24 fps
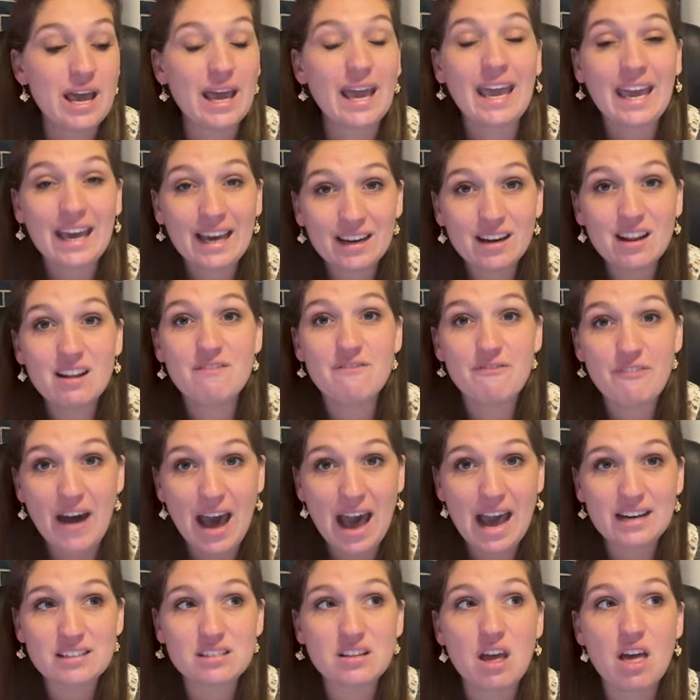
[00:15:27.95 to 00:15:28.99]
And in
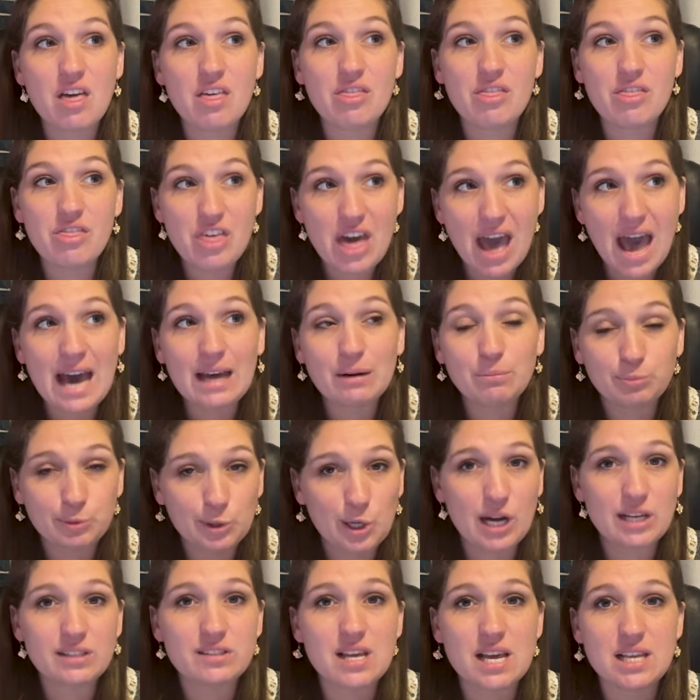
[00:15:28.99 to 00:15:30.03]
fact, that
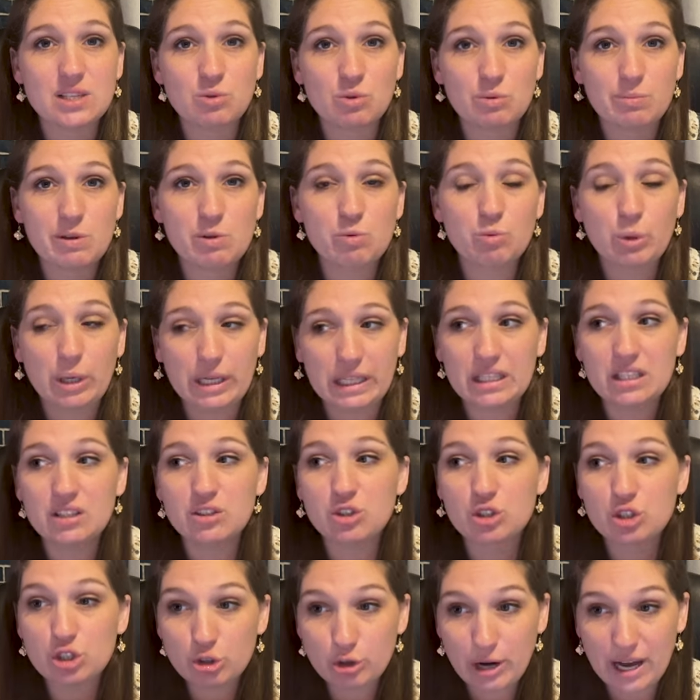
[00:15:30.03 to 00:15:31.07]
process would be really
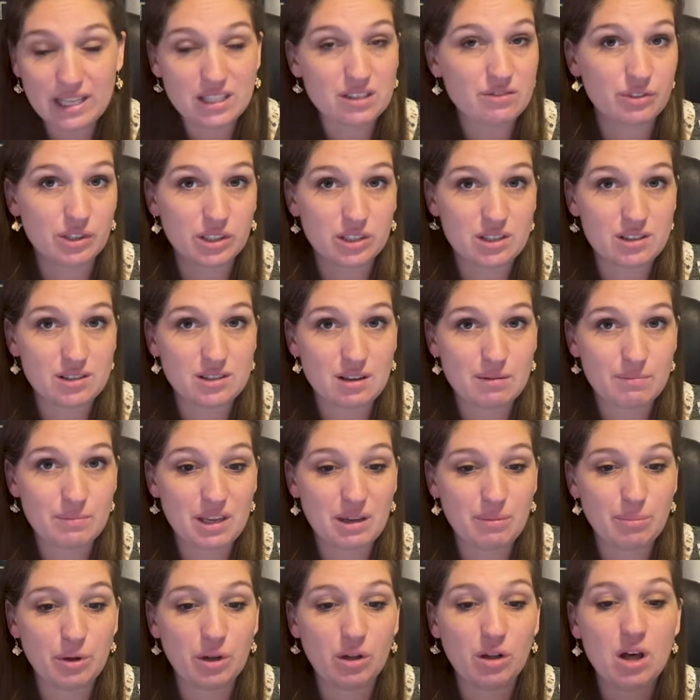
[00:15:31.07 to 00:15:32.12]
stressful to some
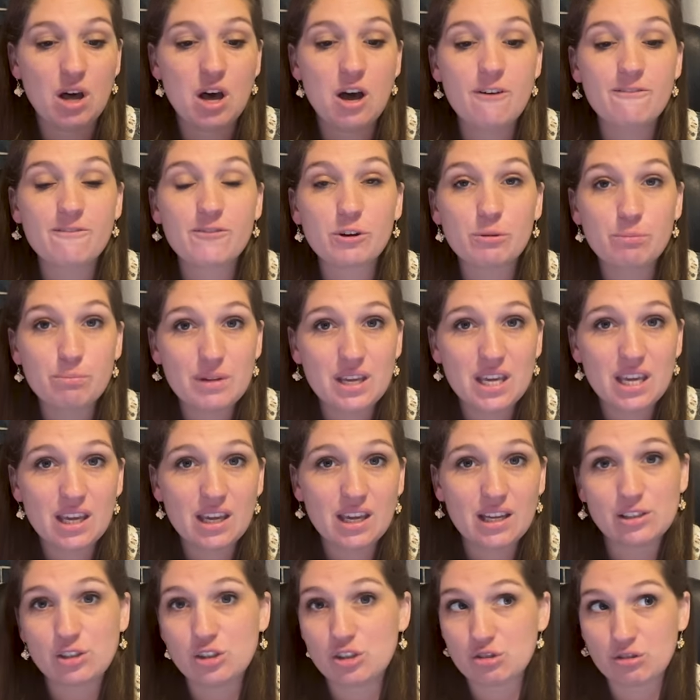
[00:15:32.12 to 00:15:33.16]
people. For
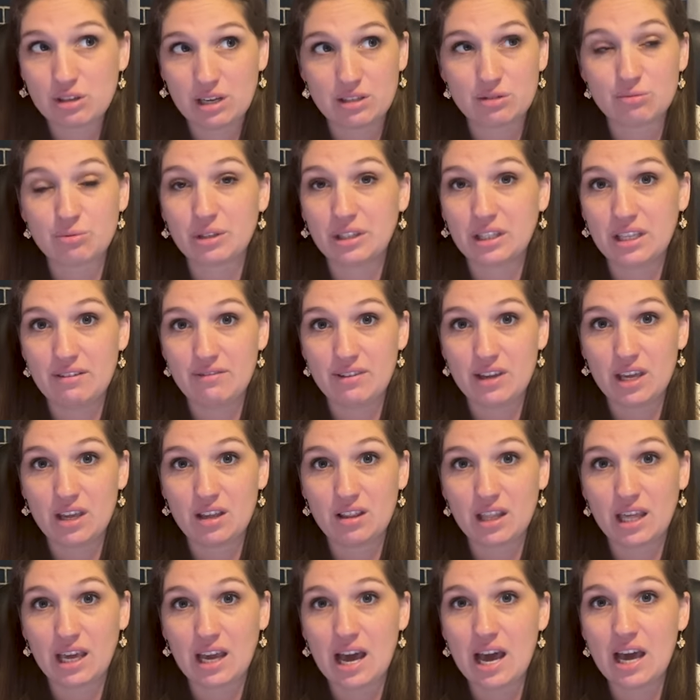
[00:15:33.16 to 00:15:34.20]
me, it's stress relieving.
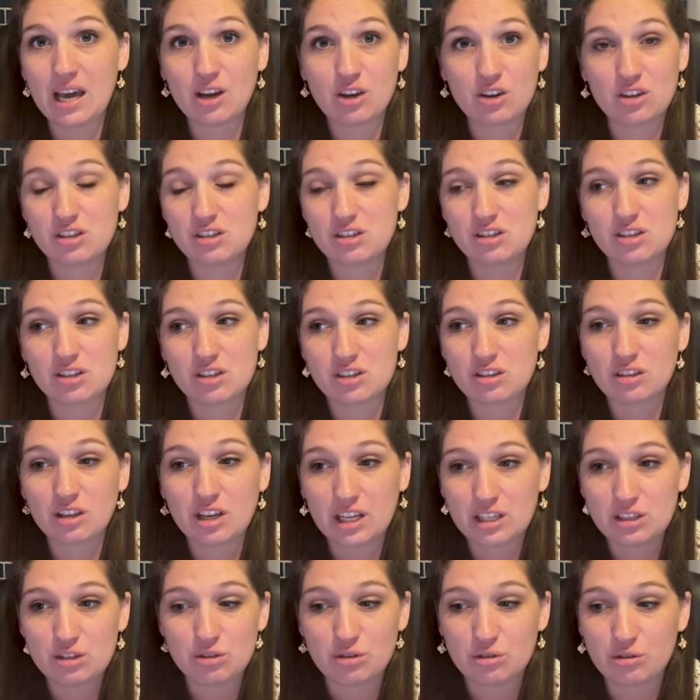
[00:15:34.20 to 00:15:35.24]
Like I couldn't just look
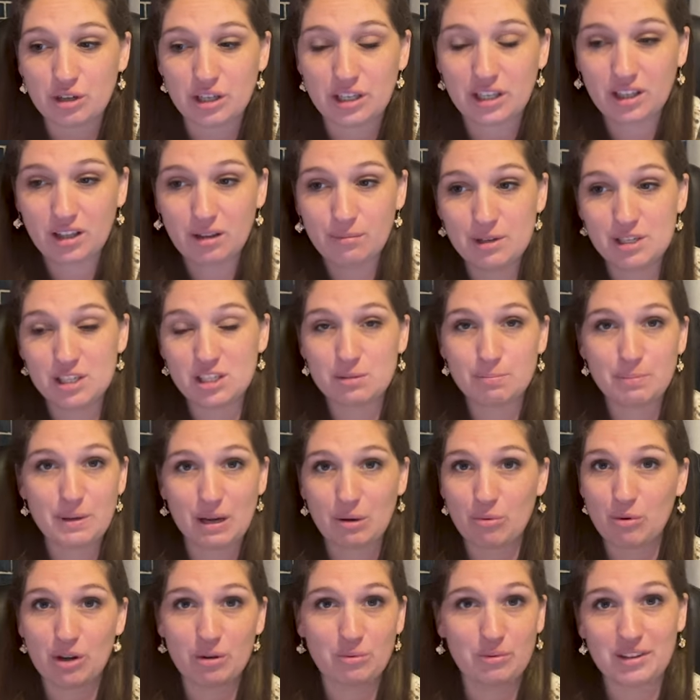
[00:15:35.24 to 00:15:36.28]
at two curriculum and just
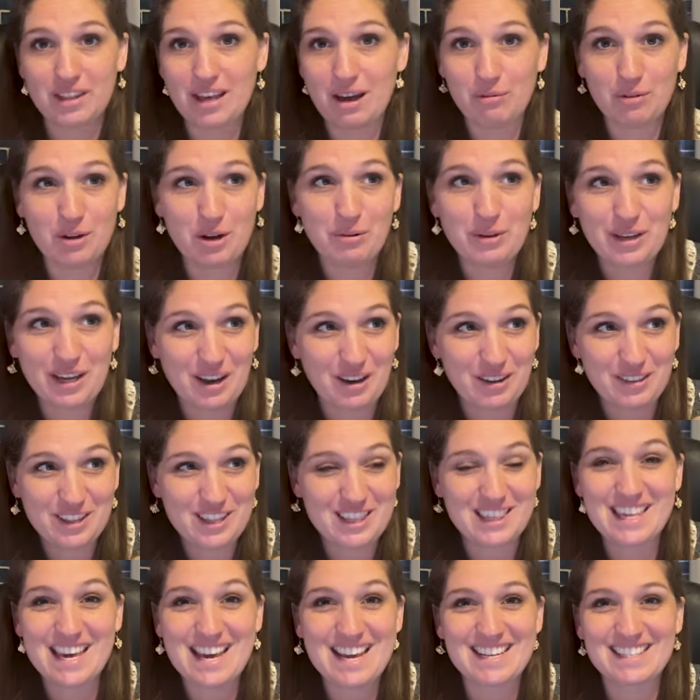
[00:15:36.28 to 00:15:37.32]
pick one without knowing all the
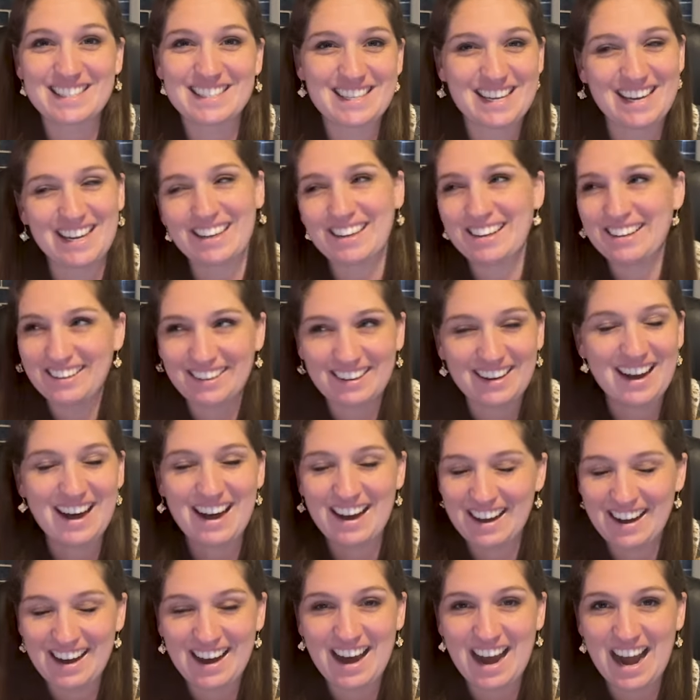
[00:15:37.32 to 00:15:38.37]
things. Like
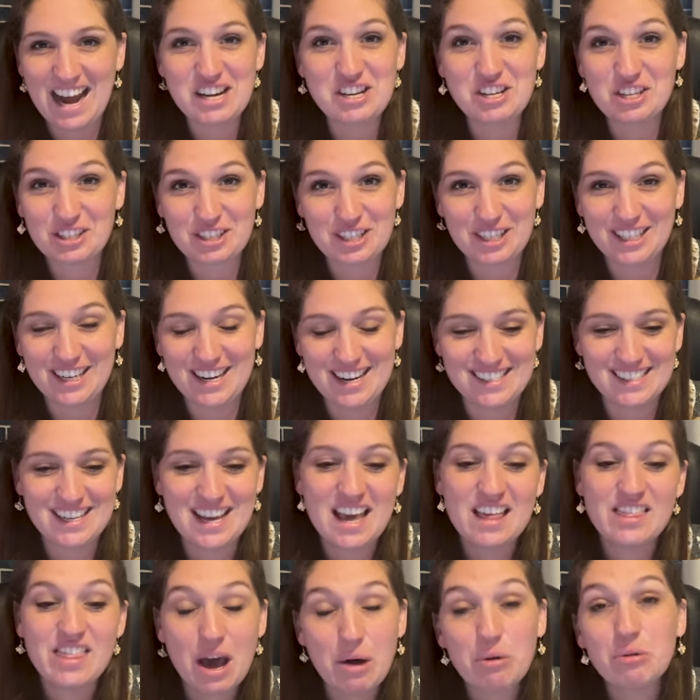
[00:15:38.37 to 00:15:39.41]
I just couldn't.
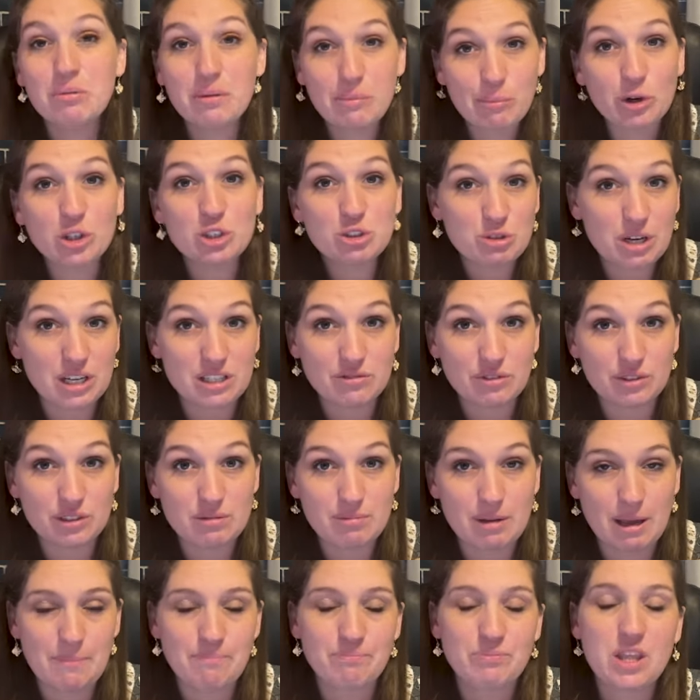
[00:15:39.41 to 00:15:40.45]
That would be more stressful
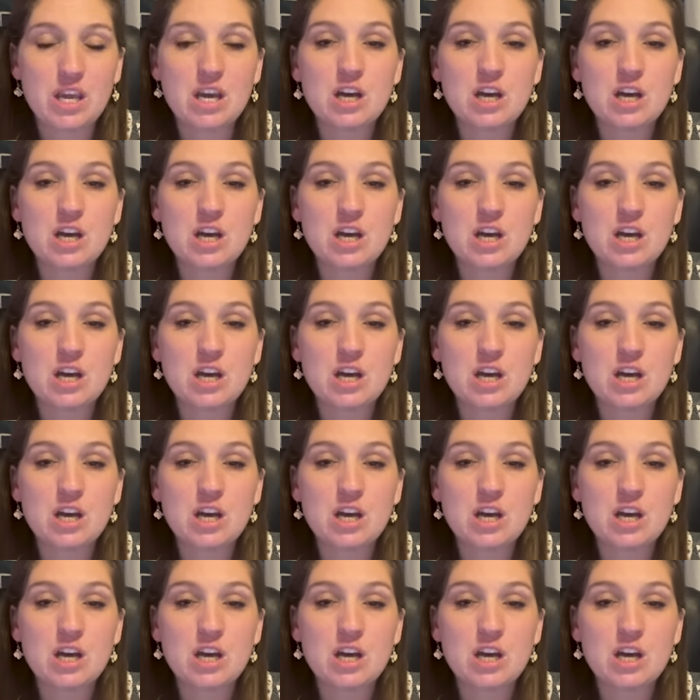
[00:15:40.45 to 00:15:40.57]
to me.